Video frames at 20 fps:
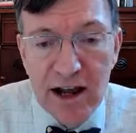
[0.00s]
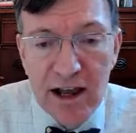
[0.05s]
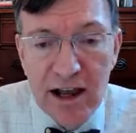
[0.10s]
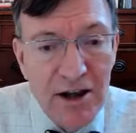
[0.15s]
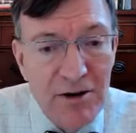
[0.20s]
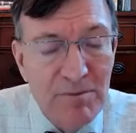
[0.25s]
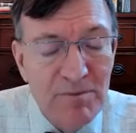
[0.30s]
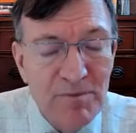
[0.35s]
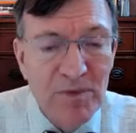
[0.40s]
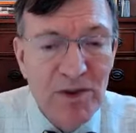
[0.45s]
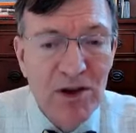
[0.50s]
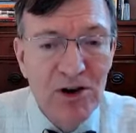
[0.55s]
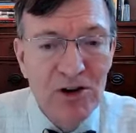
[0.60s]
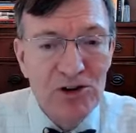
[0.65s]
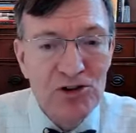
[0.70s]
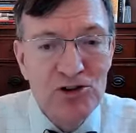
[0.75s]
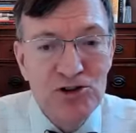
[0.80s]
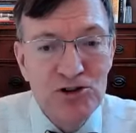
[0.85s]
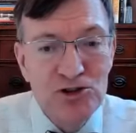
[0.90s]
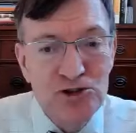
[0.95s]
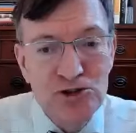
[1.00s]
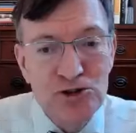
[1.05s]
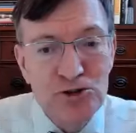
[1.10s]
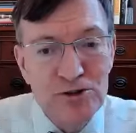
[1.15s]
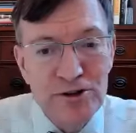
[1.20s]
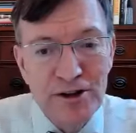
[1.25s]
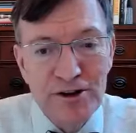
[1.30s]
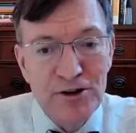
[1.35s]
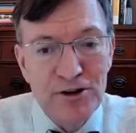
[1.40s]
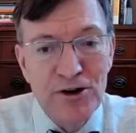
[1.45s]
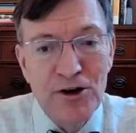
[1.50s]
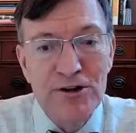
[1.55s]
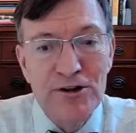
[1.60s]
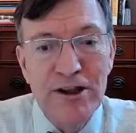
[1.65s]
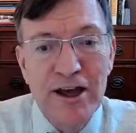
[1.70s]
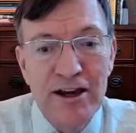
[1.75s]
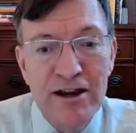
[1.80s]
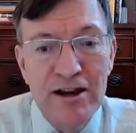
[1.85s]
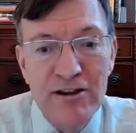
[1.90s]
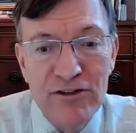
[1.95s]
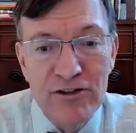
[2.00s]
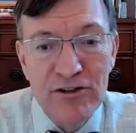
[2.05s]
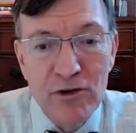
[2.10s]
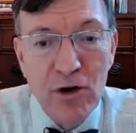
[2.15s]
I had two little old ladies